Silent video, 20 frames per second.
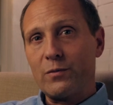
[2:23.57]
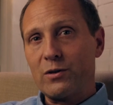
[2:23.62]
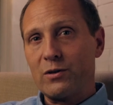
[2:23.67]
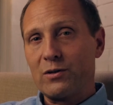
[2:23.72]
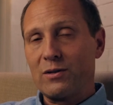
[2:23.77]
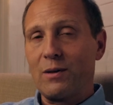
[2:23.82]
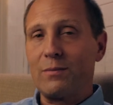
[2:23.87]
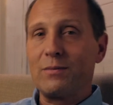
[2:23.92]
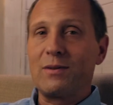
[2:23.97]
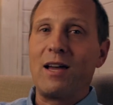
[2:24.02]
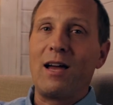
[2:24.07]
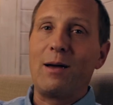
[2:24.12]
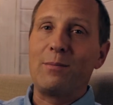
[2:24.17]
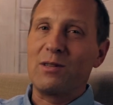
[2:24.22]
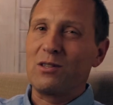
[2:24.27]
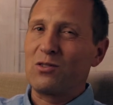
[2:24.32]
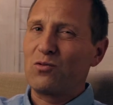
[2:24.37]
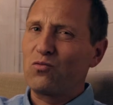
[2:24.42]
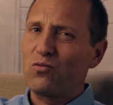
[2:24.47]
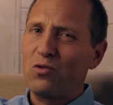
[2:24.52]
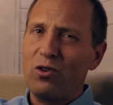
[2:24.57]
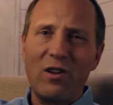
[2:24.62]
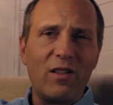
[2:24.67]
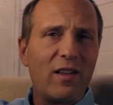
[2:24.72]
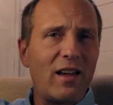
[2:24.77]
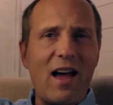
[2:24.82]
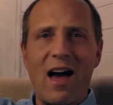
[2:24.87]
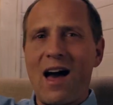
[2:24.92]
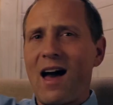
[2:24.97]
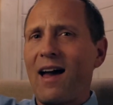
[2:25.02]
So sometimes it's
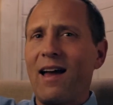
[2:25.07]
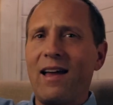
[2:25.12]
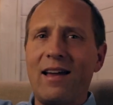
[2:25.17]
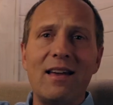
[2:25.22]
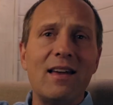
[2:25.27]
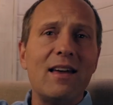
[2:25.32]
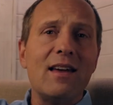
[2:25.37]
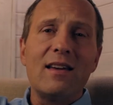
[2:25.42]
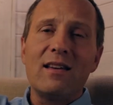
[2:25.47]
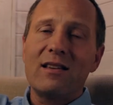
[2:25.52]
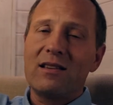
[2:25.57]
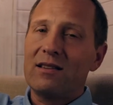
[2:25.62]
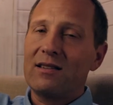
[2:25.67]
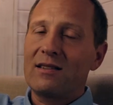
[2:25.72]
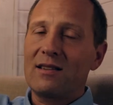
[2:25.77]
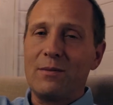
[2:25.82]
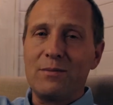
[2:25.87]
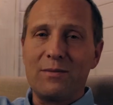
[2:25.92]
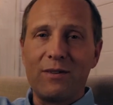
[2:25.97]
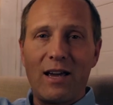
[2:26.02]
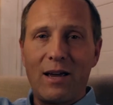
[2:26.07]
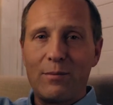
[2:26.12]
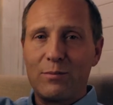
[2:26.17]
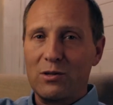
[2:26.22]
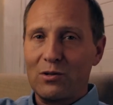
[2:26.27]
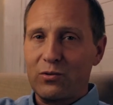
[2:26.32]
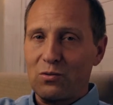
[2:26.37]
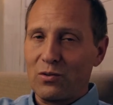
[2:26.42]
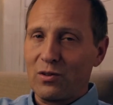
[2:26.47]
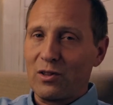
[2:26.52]
really high, and sometimes
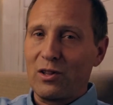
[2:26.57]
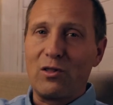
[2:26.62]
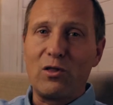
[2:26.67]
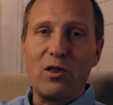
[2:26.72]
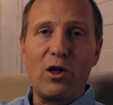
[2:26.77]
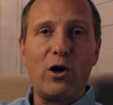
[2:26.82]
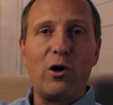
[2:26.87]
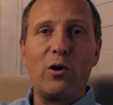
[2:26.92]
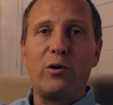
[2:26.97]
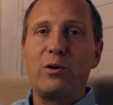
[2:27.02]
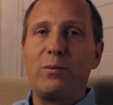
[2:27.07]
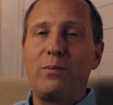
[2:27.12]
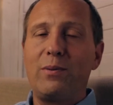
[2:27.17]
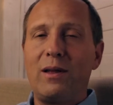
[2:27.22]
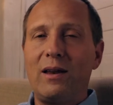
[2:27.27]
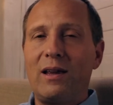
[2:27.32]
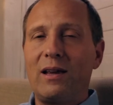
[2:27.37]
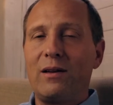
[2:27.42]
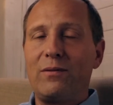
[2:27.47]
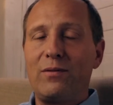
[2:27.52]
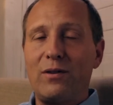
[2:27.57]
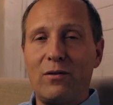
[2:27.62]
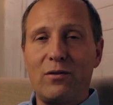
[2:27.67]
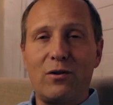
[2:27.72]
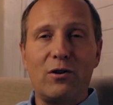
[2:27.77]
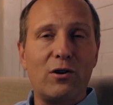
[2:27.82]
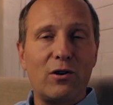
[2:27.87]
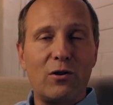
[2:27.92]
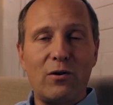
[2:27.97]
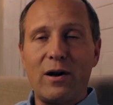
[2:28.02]
it's really low, depending if you have
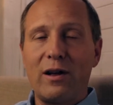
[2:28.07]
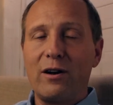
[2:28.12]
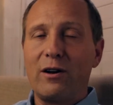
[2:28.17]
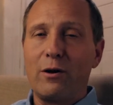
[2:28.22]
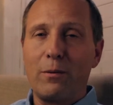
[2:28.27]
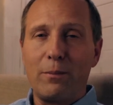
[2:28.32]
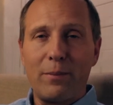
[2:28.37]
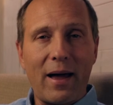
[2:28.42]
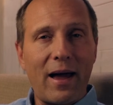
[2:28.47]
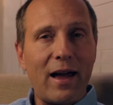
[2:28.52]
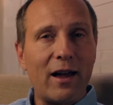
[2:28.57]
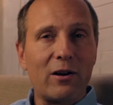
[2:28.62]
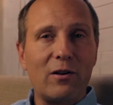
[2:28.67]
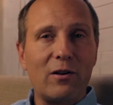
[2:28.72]
good credit or bad